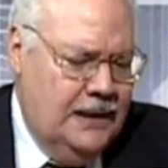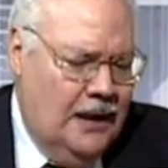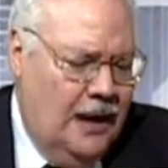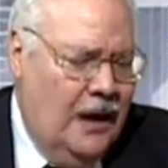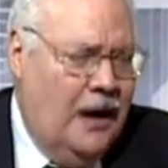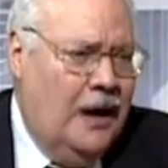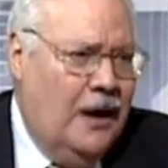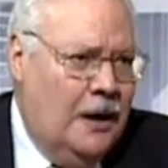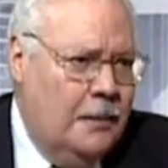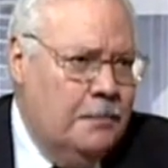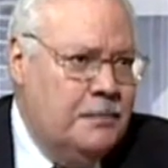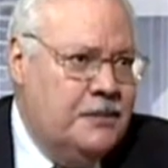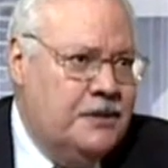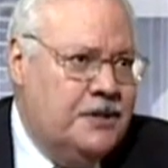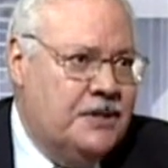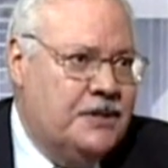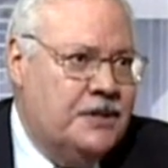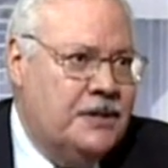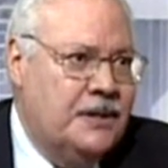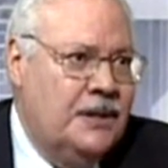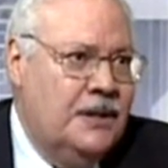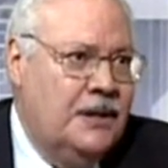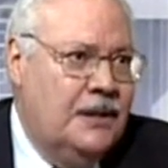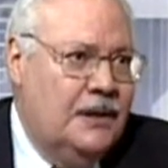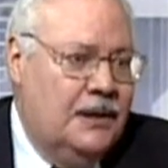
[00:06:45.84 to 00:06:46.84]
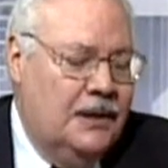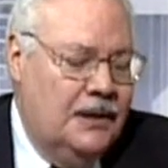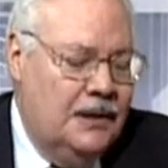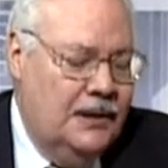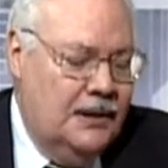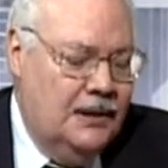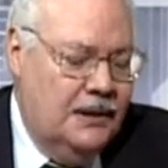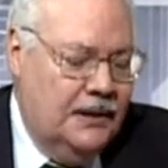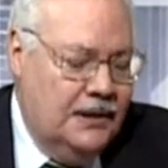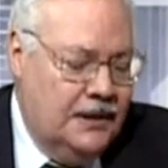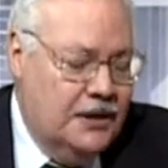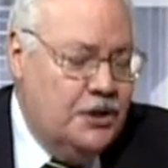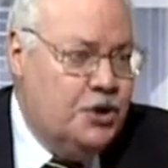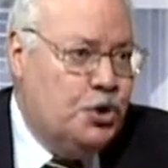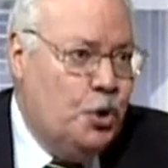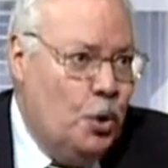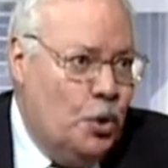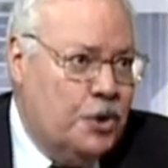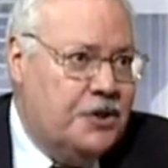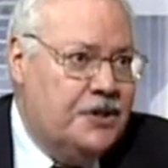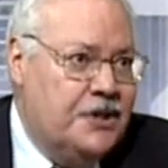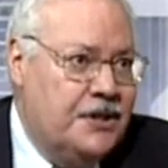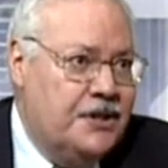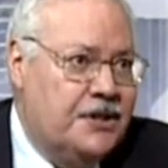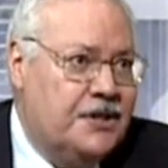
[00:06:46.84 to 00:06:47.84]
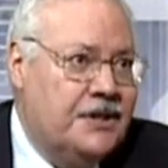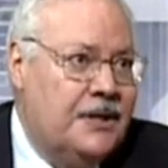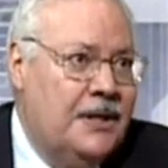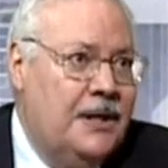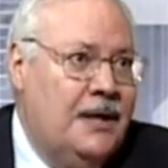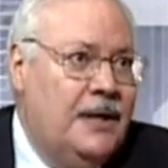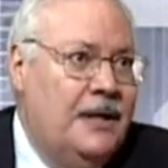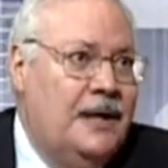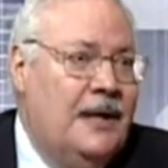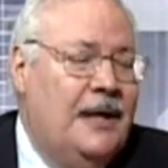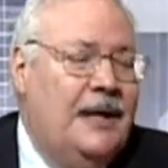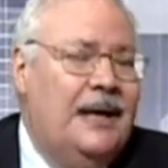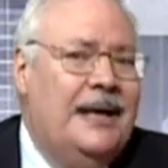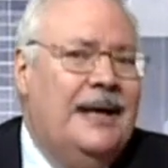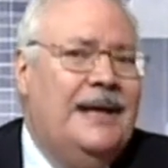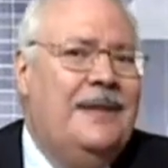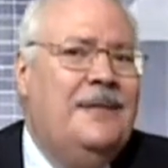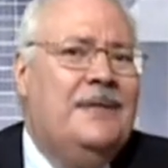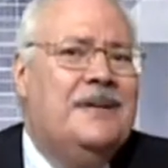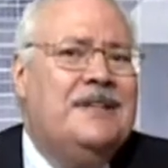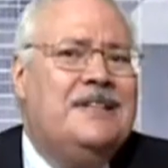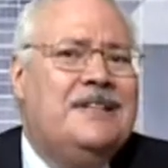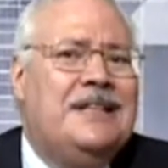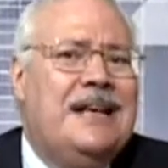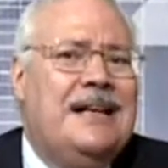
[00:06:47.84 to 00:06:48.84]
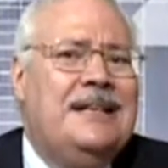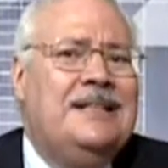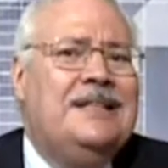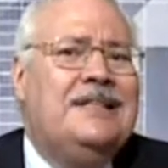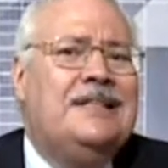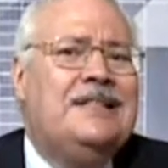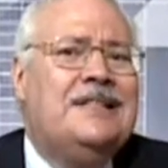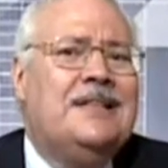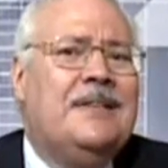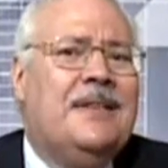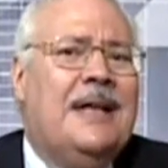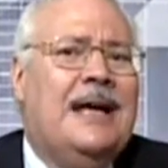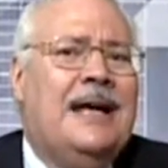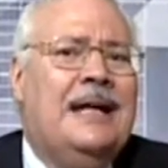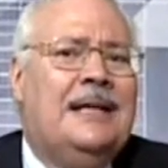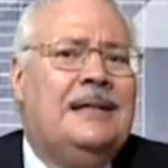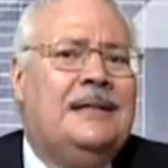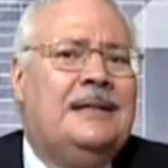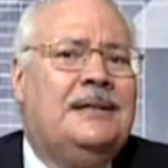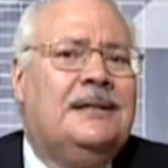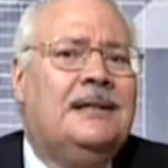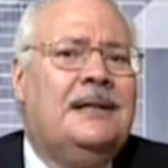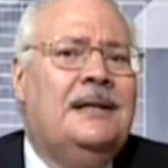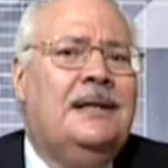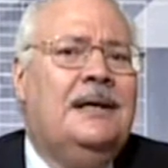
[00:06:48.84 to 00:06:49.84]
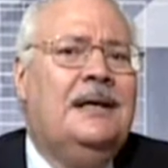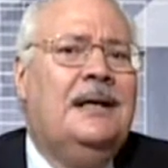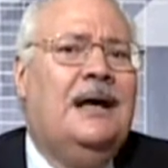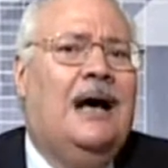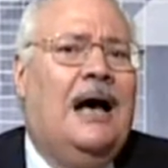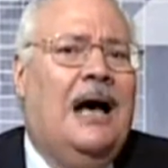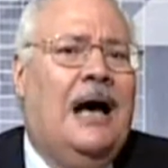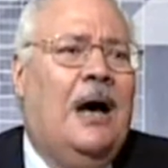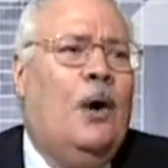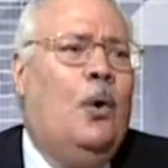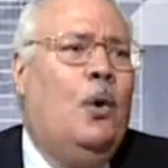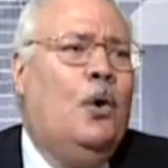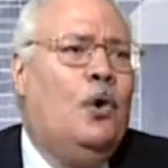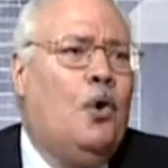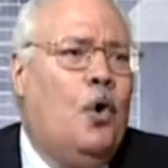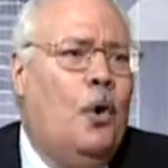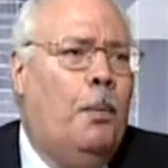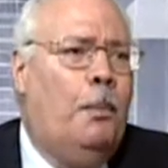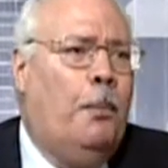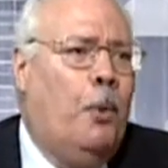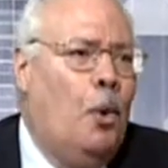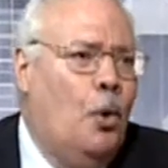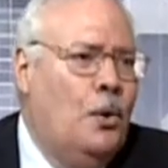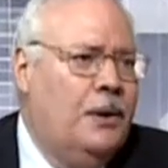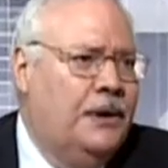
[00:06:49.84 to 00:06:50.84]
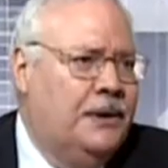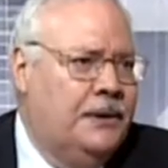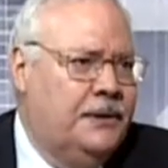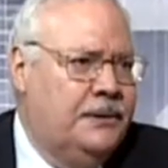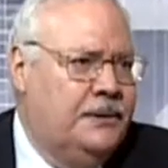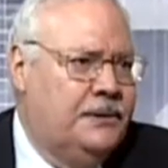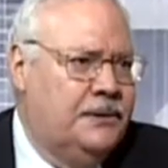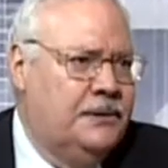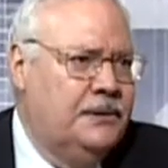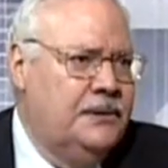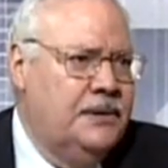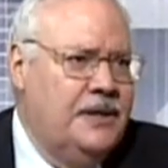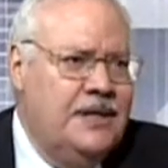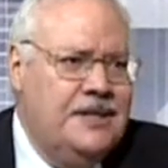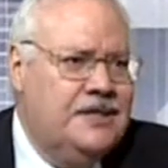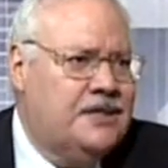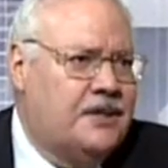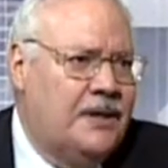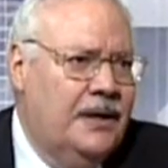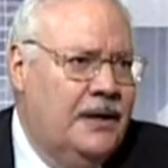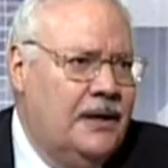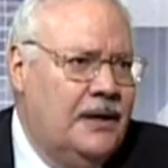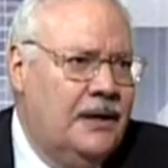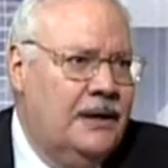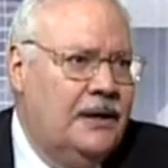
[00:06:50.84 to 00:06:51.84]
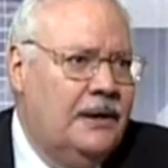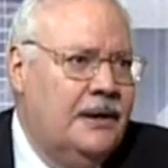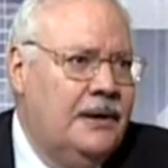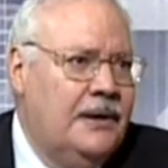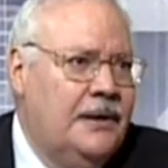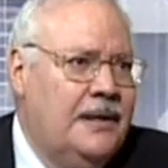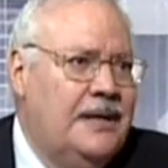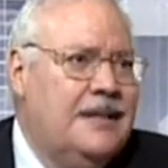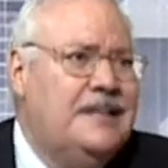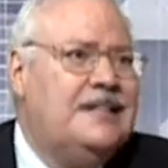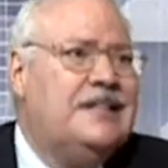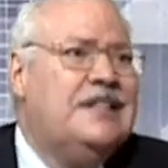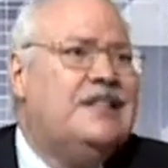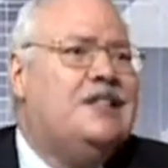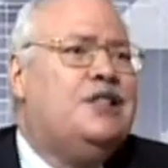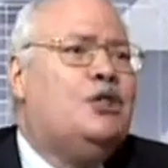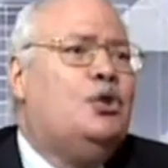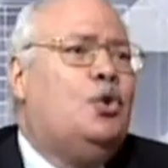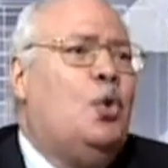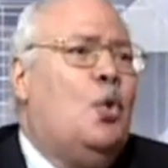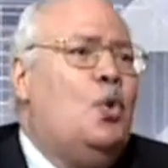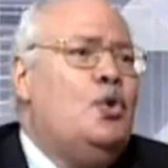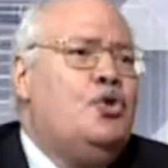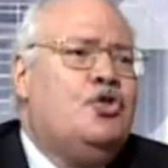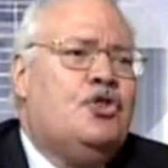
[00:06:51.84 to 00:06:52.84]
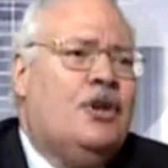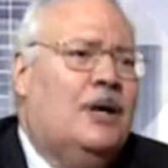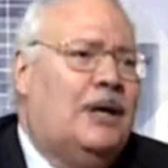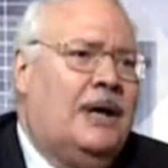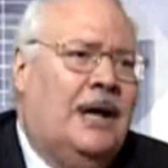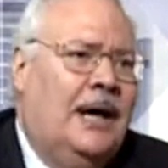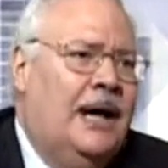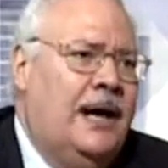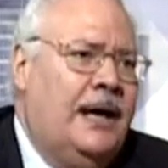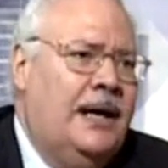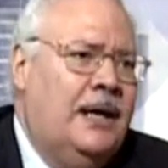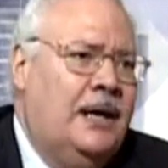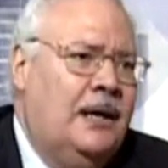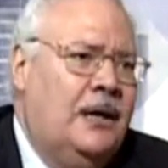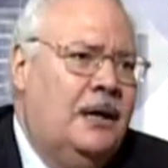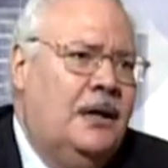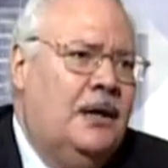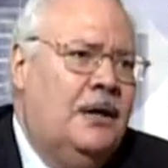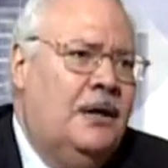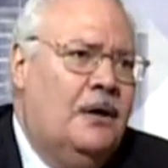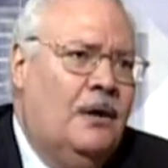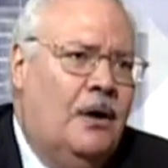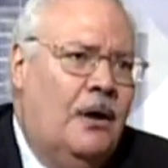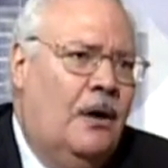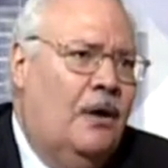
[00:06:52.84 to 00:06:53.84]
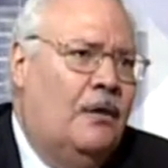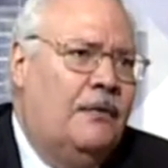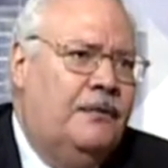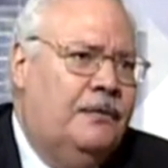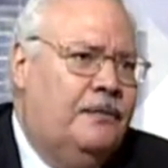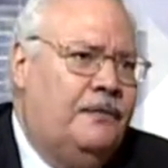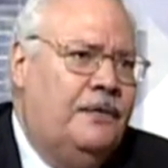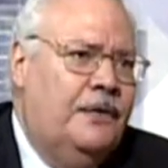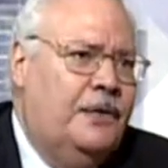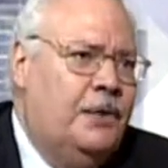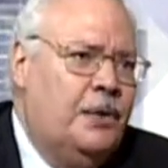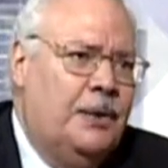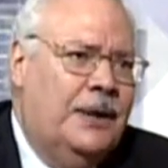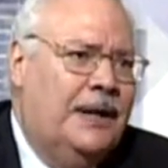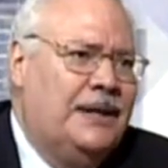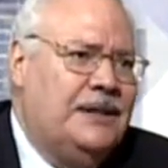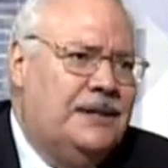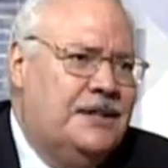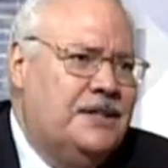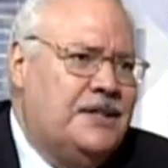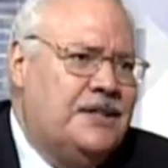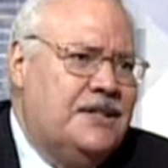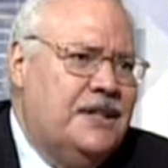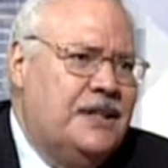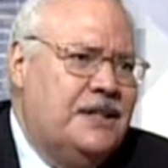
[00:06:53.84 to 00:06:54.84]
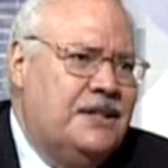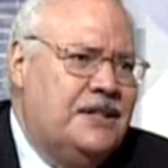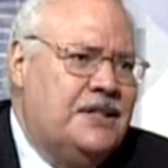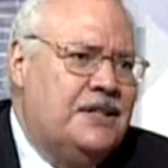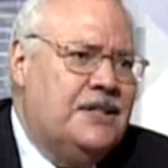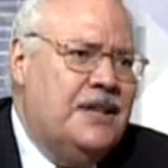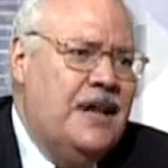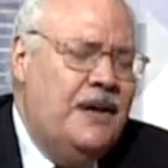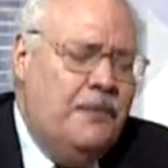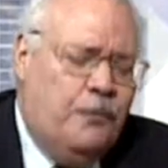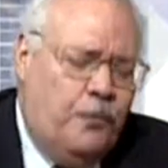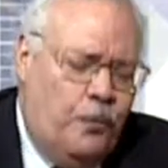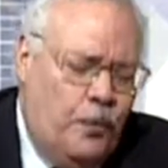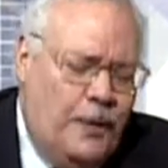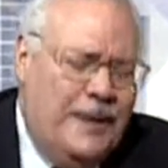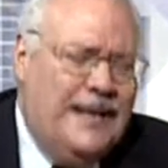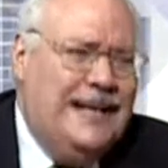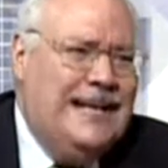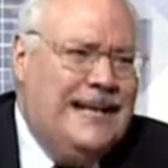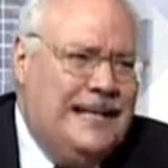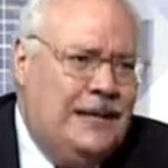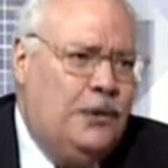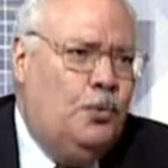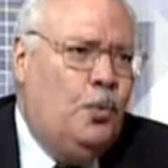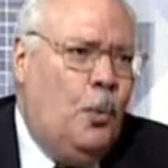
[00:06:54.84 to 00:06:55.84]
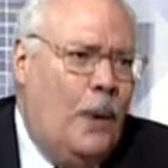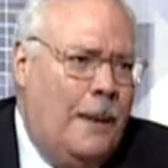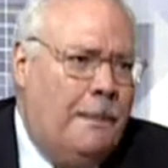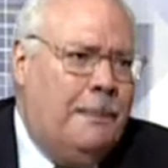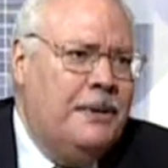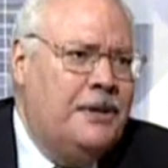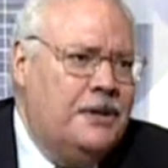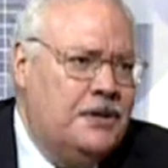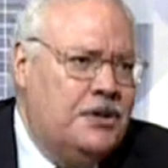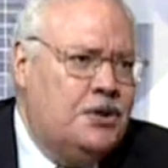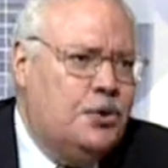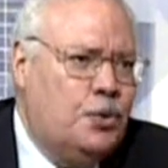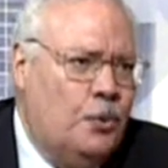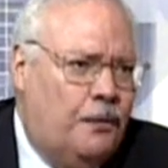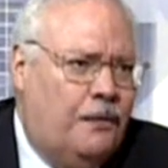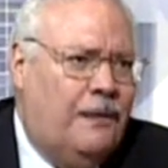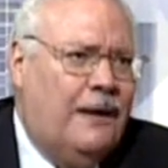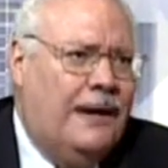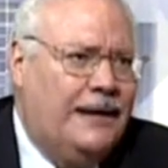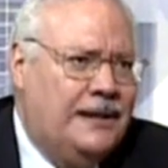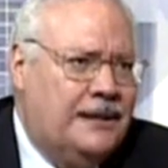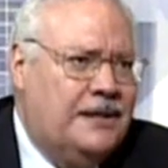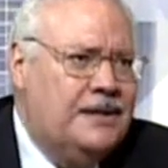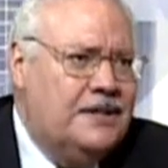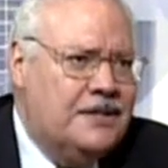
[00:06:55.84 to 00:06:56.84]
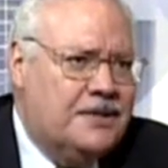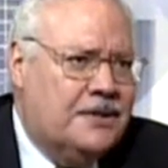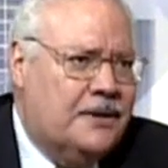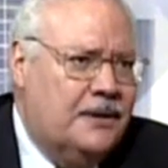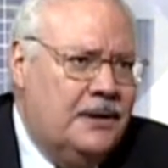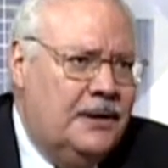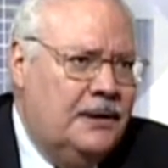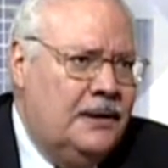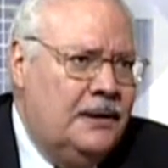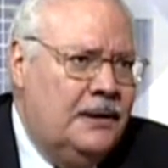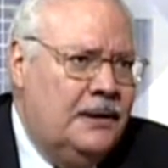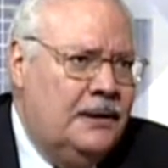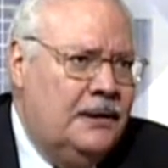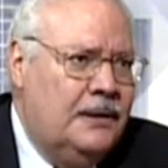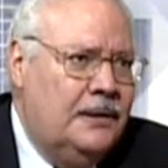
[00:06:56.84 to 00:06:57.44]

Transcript: arms resources, in the sense that our opponent, Israel, is a staunch ally of the United States. If we need weapons to fight Israel,